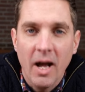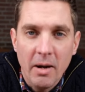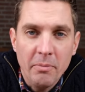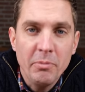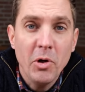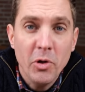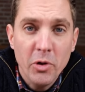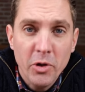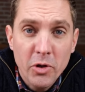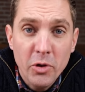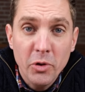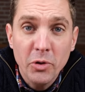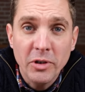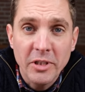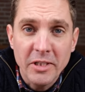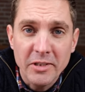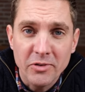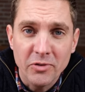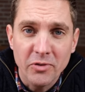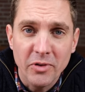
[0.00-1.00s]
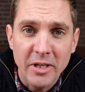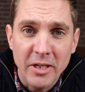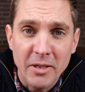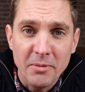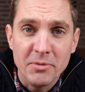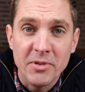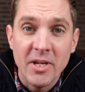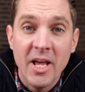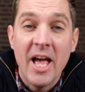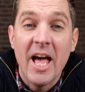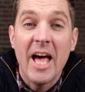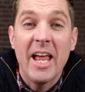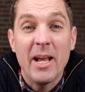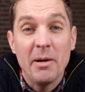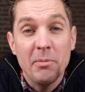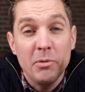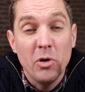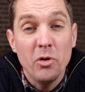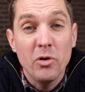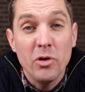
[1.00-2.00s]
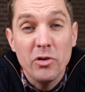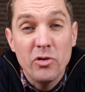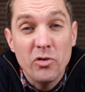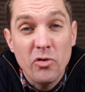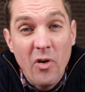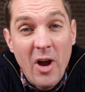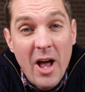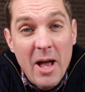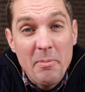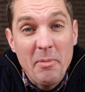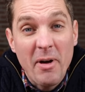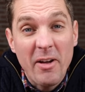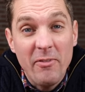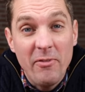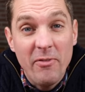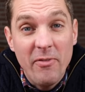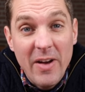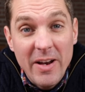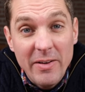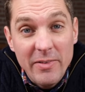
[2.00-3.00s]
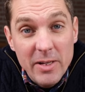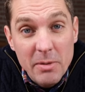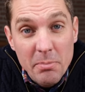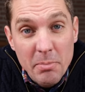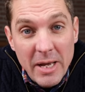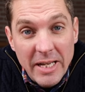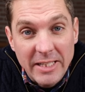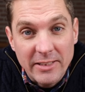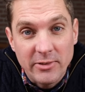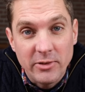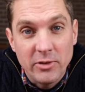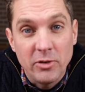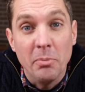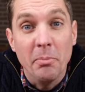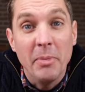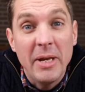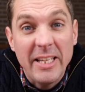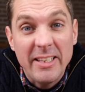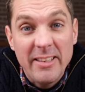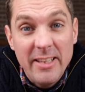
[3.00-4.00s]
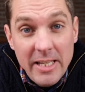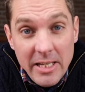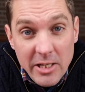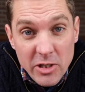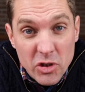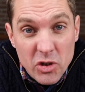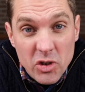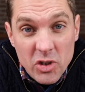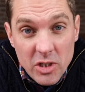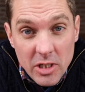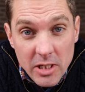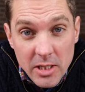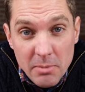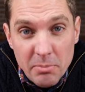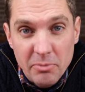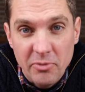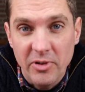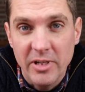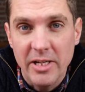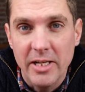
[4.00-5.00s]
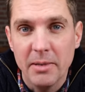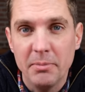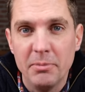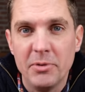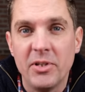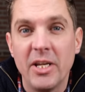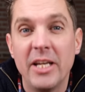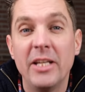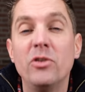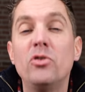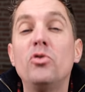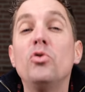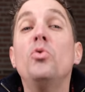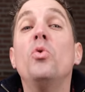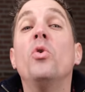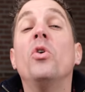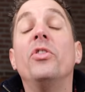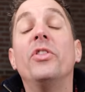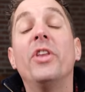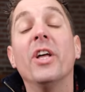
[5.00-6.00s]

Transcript: I'm gonna cook these ribs and I'm gonna try my very best to make these cheap ribs into